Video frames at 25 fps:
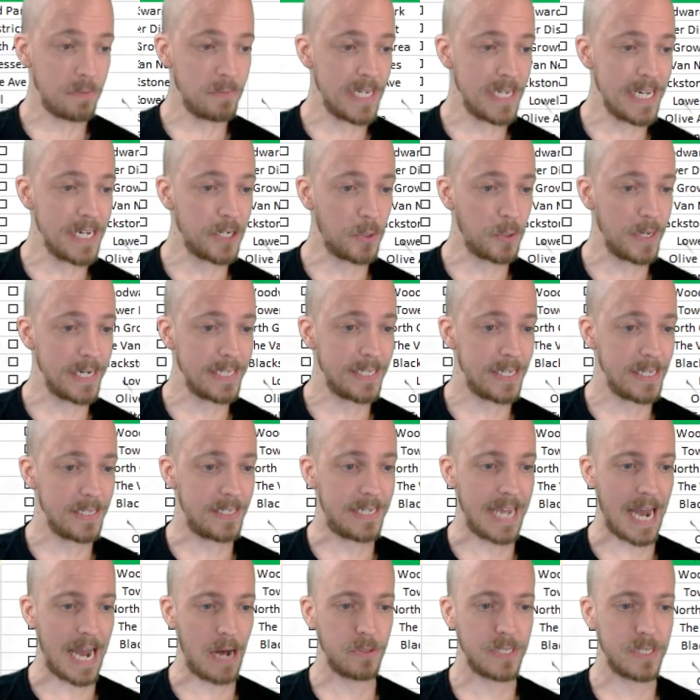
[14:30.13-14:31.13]
decreases.
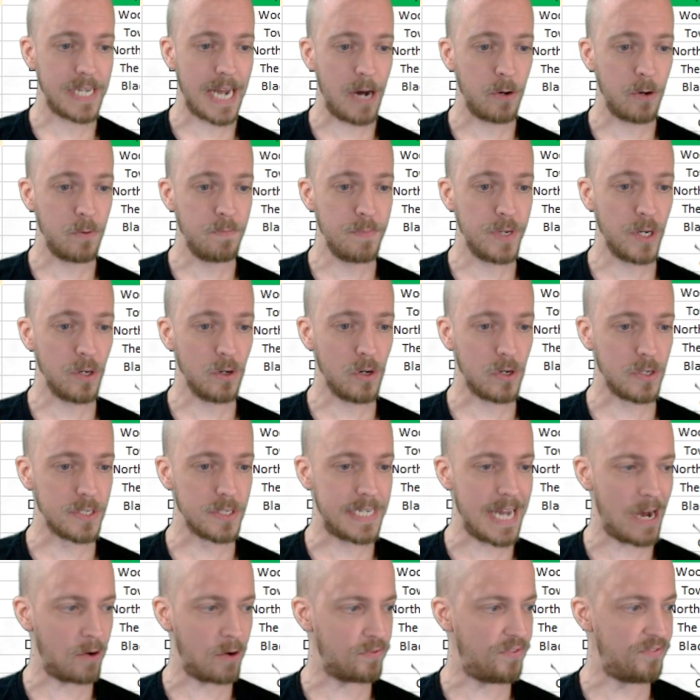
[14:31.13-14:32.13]
Downtown Murals
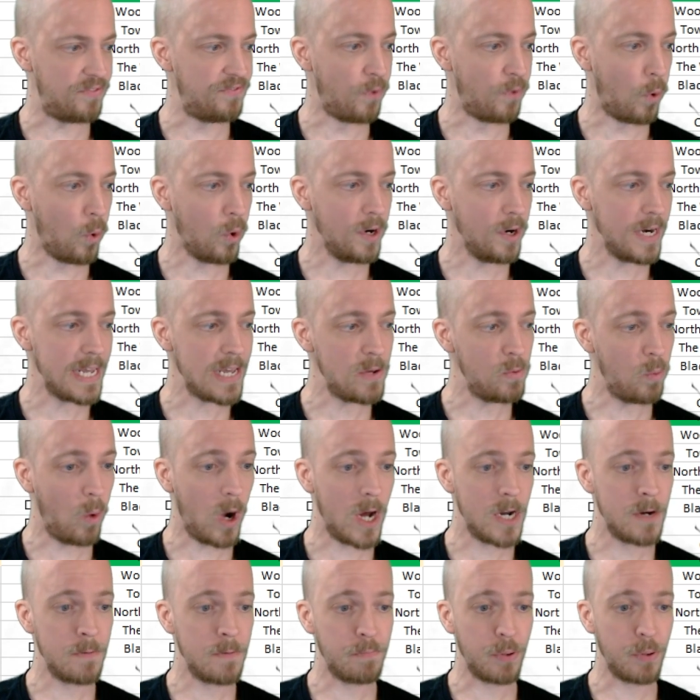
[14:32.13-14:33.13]
down
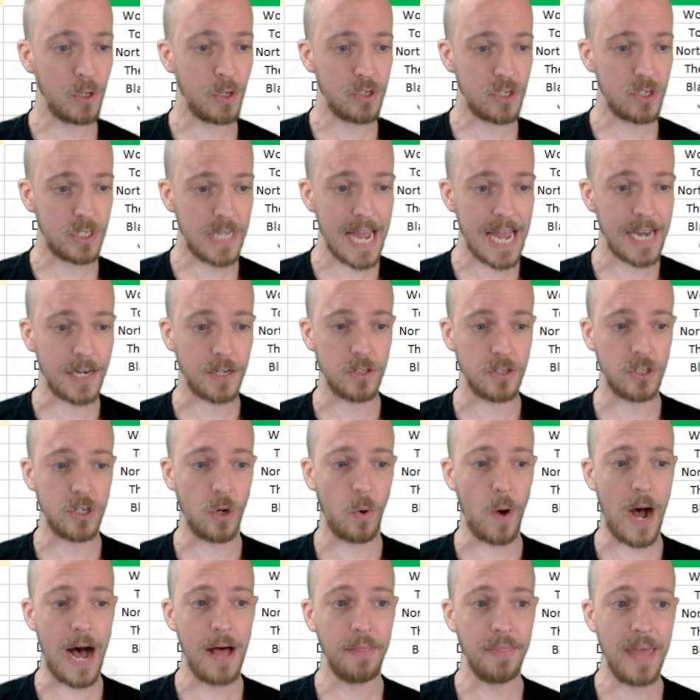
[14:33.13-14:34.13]
41%.
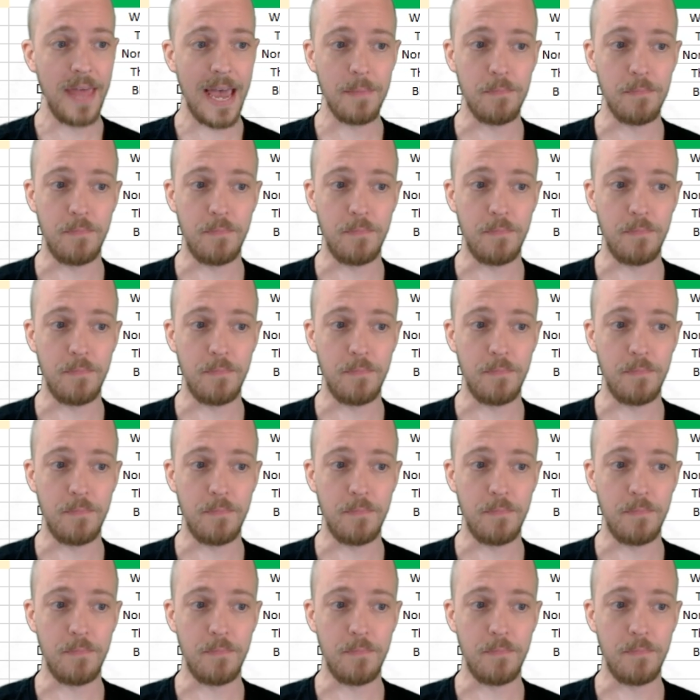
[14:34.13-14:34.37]
So on that